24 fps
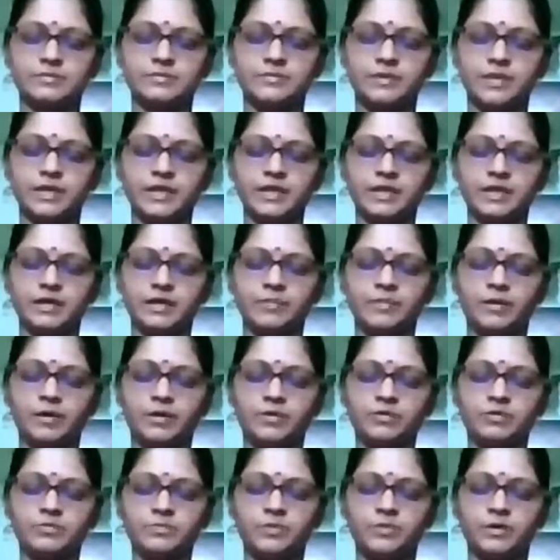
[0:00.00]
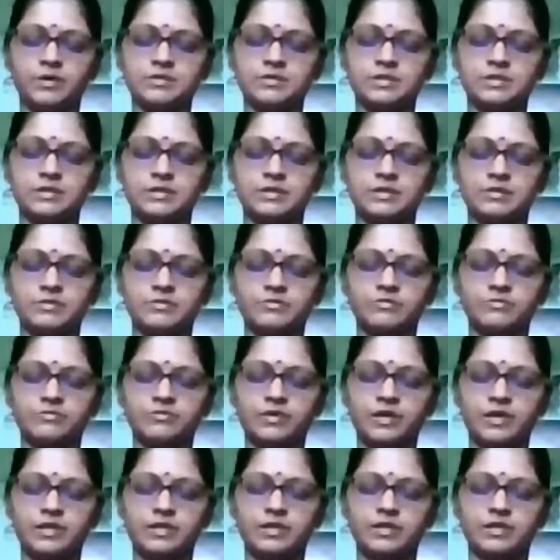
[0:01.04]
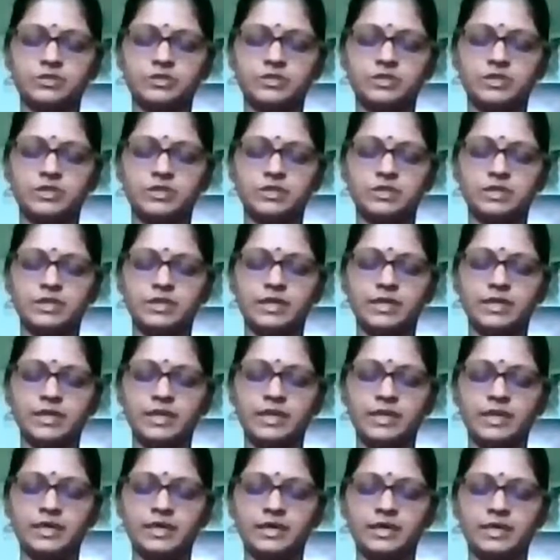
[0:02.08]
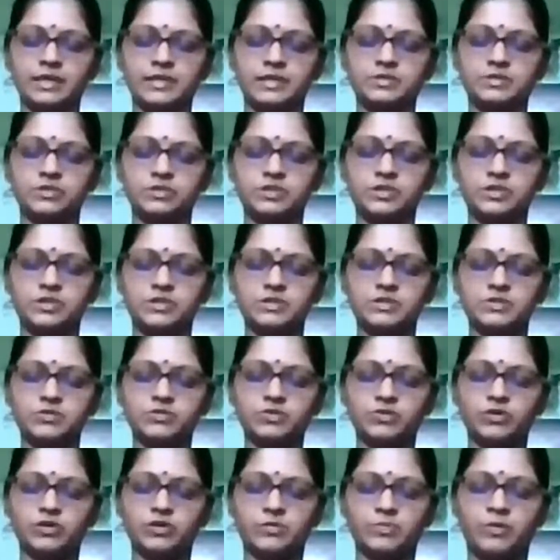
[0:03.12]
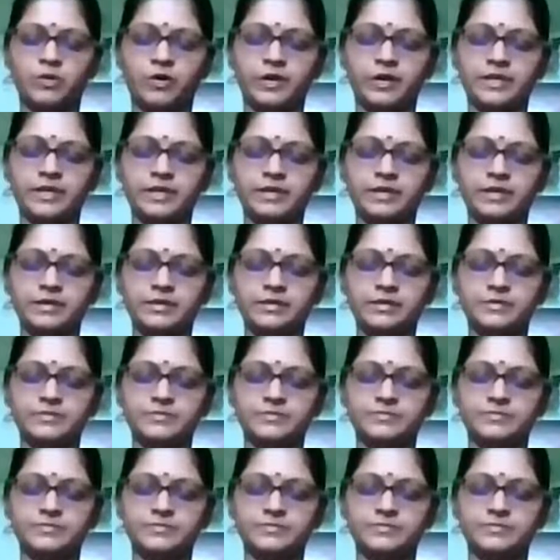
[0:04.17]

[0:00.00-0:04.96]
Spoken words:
bringing about positive energy, healing energies to your body.